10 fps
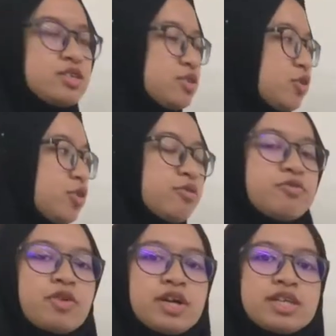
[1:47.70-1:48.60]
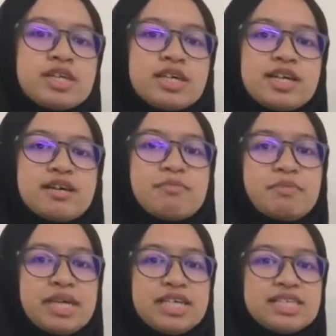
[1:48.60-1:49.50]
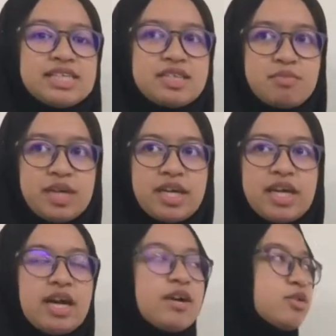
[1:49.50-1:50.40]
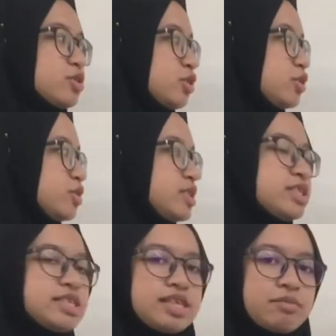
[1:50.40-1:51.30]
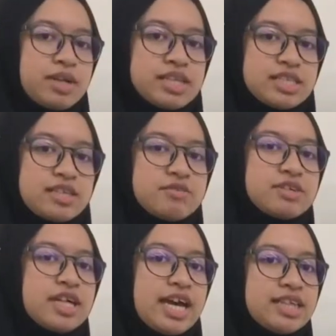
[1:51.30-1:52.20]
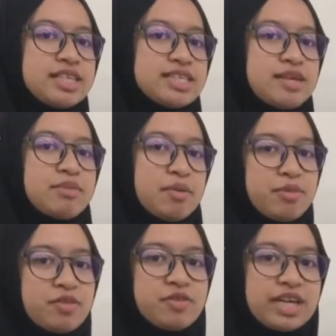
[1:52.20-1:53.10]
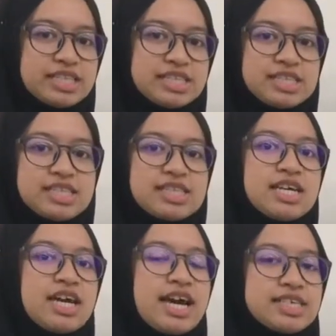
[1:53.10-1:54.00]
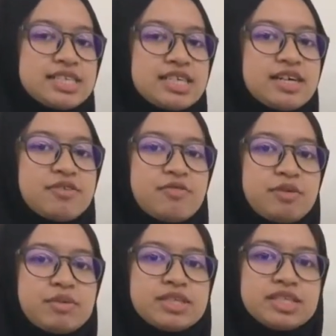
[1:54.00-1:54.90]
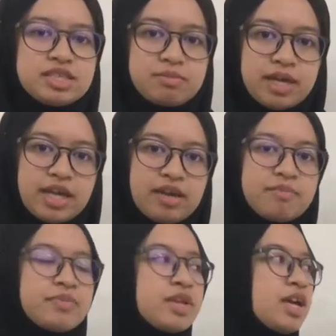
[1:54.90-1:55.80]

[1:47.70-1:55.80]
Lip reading: So for the male Cgpa, I also use the same class interval and the same number of classes as the female Cgpa.